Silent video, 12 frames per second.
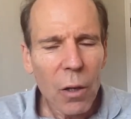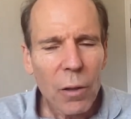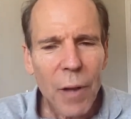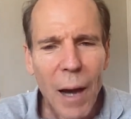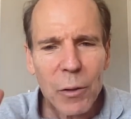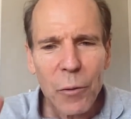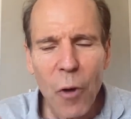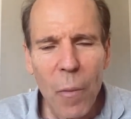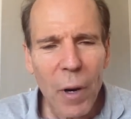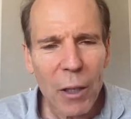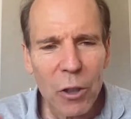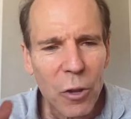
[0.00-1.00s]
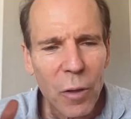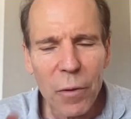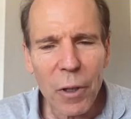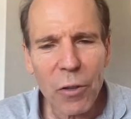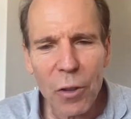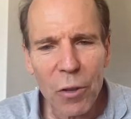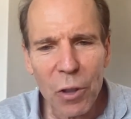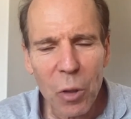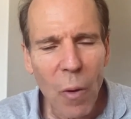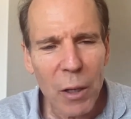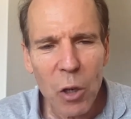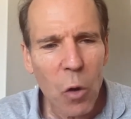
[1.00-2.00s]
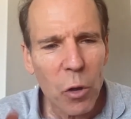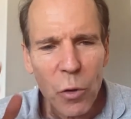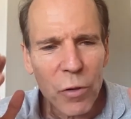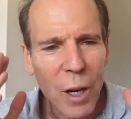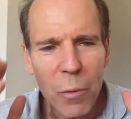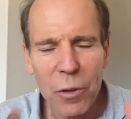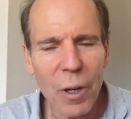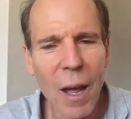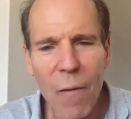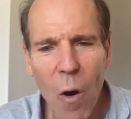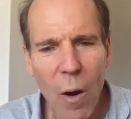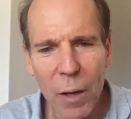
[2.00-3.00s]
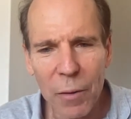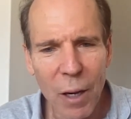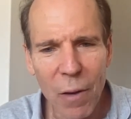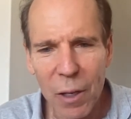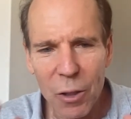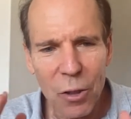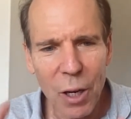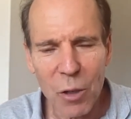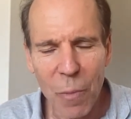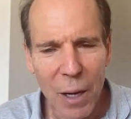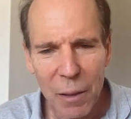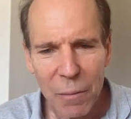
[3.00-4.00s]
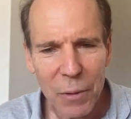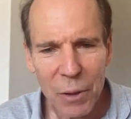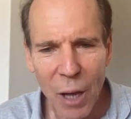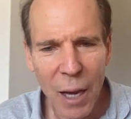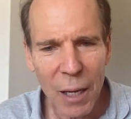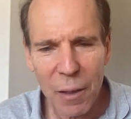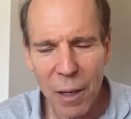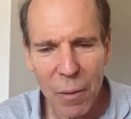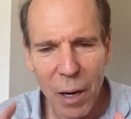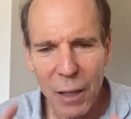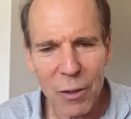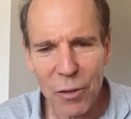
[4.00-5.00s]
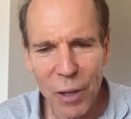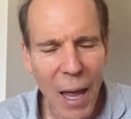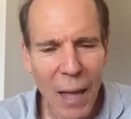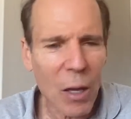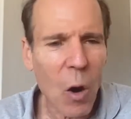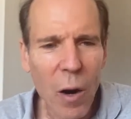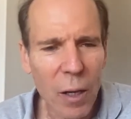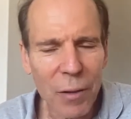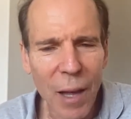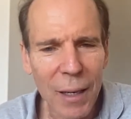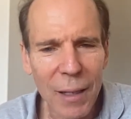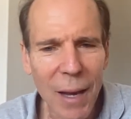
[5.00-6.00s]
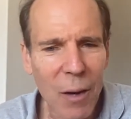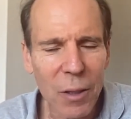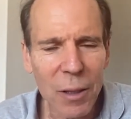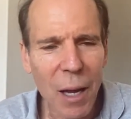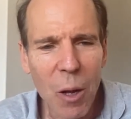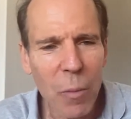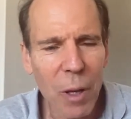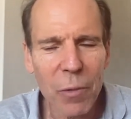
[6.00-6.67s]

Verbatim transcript: Doctor Fuhrman, I should have listened to you. I know you said I was going to have a heart attack if I didn't change diet. And I just I had the heart attack, and now can you help me?